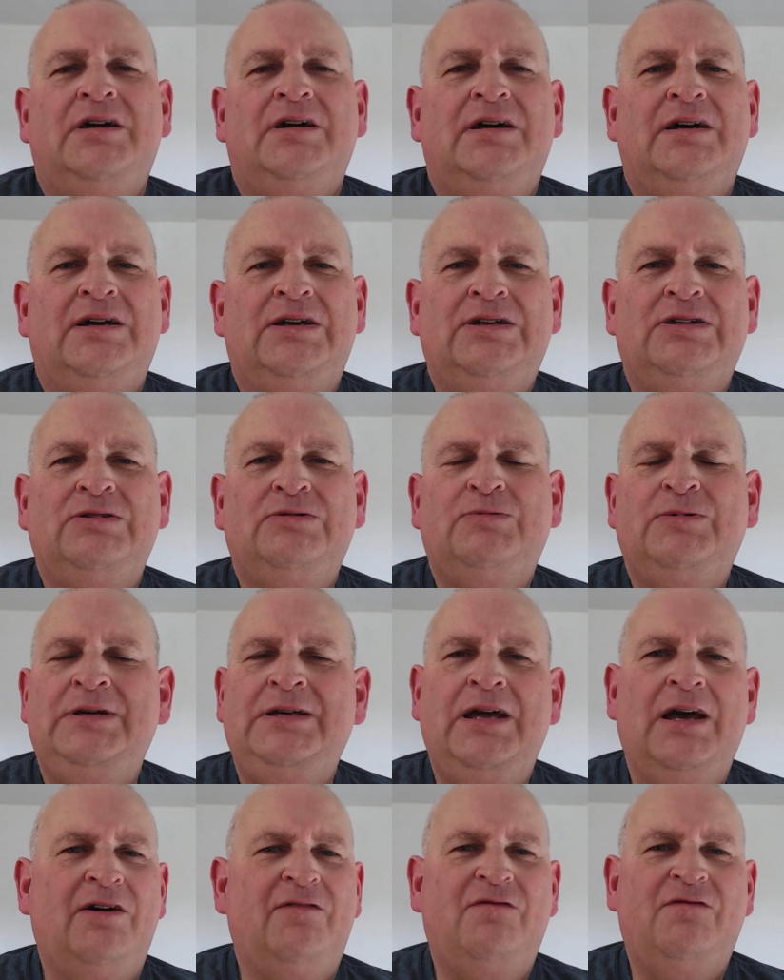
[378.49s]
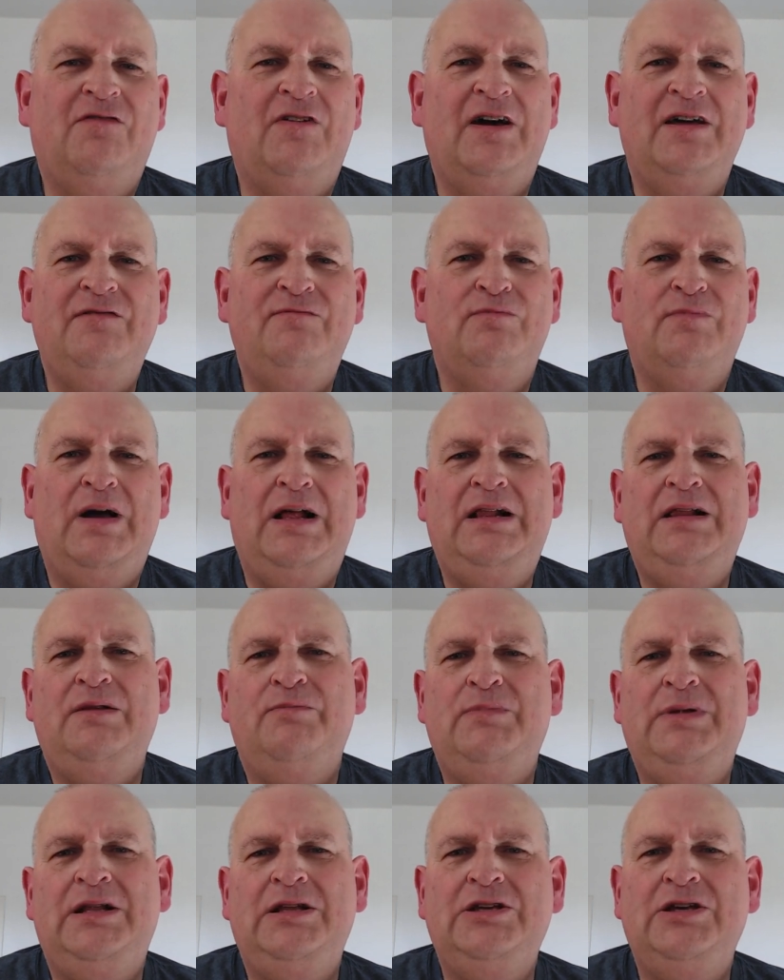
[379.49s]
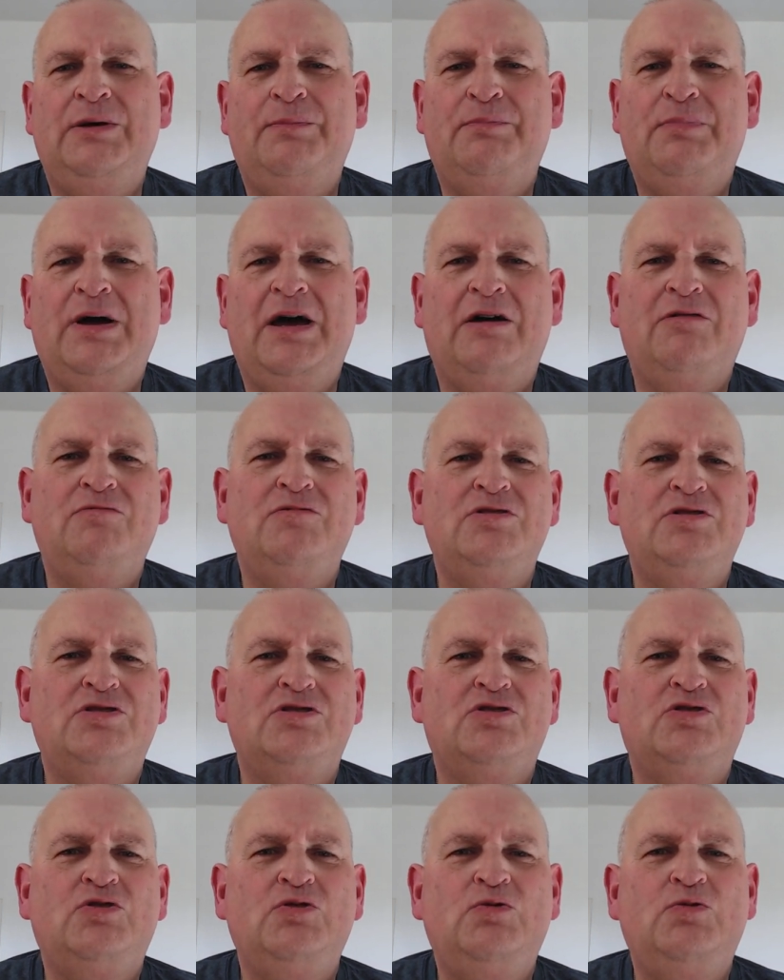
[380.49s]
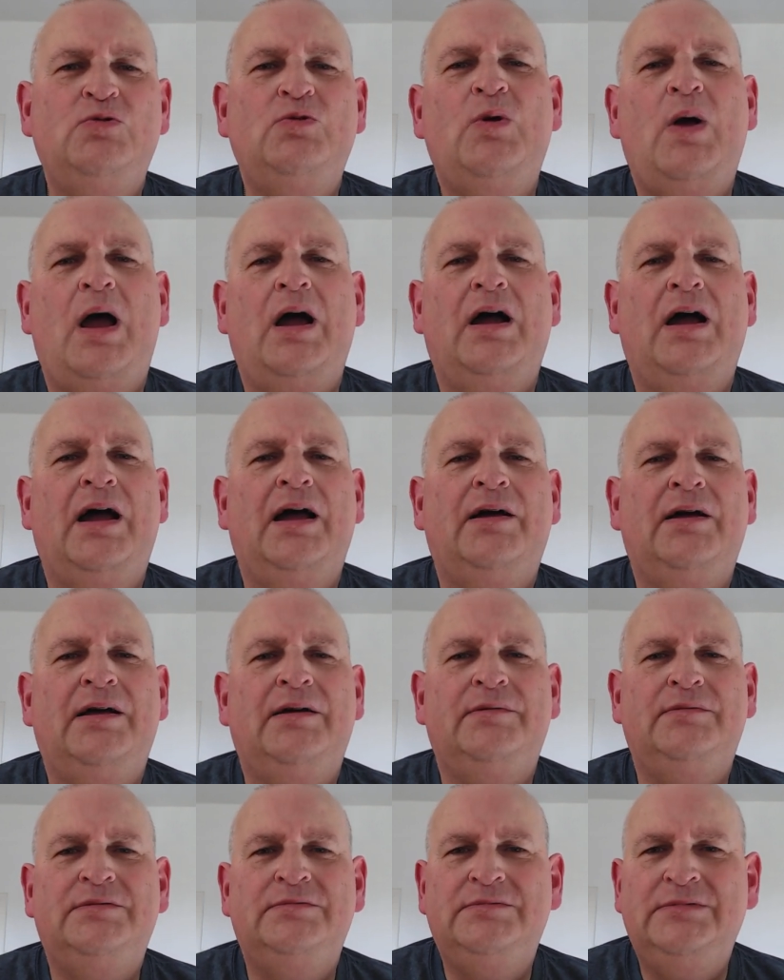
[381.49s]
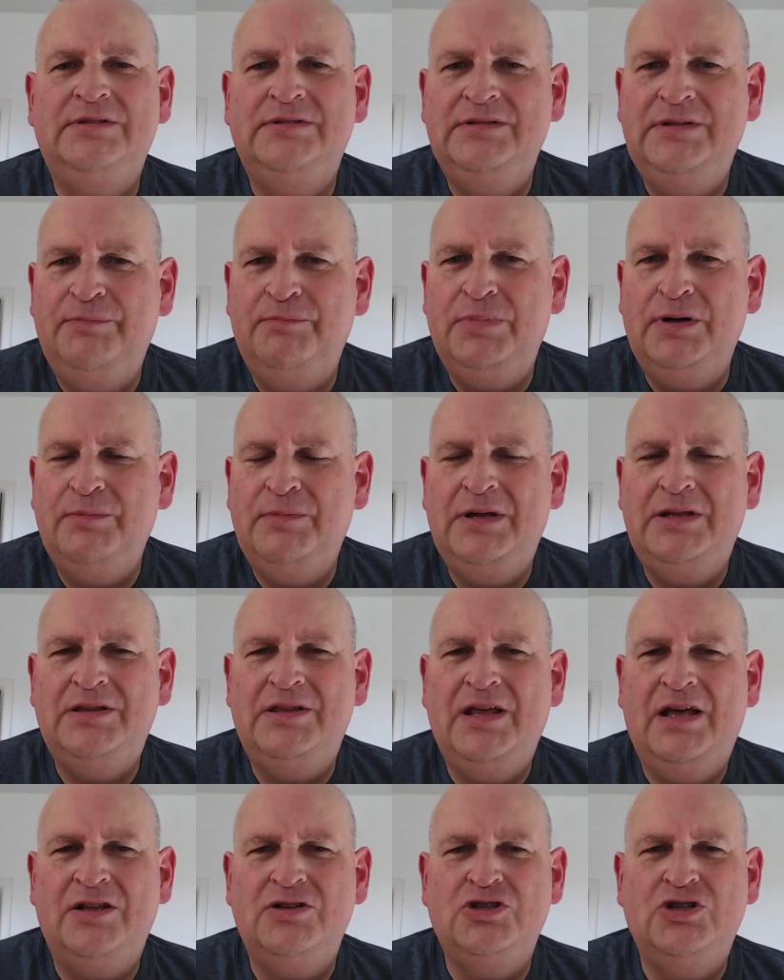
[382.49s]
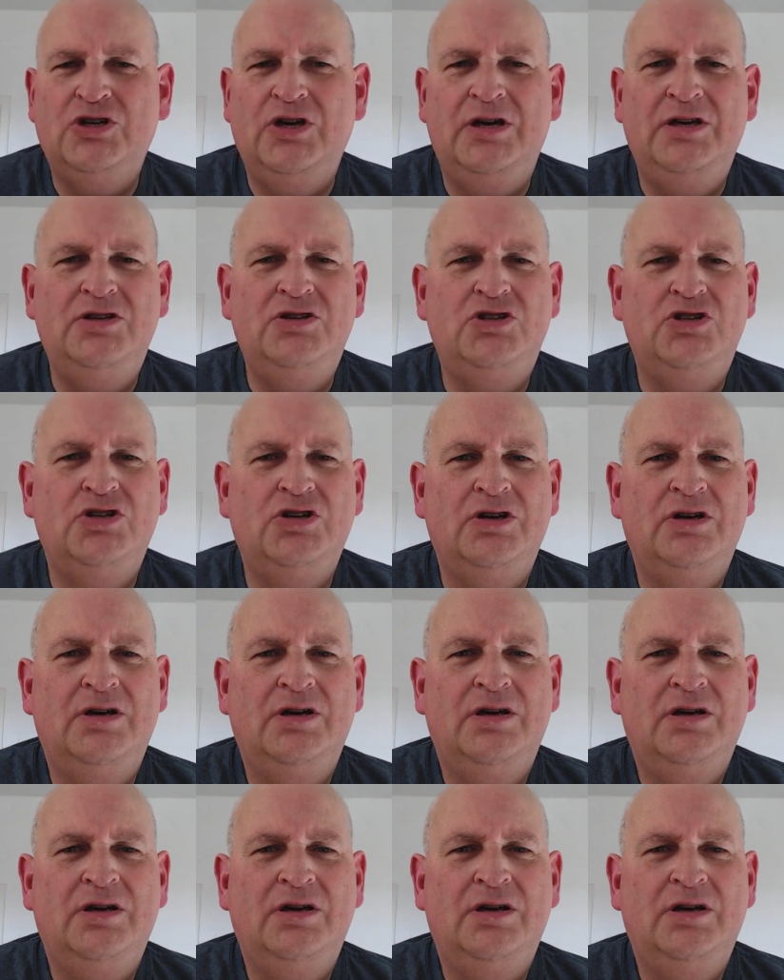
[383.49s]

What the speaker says: And we have £5 million to implement that change.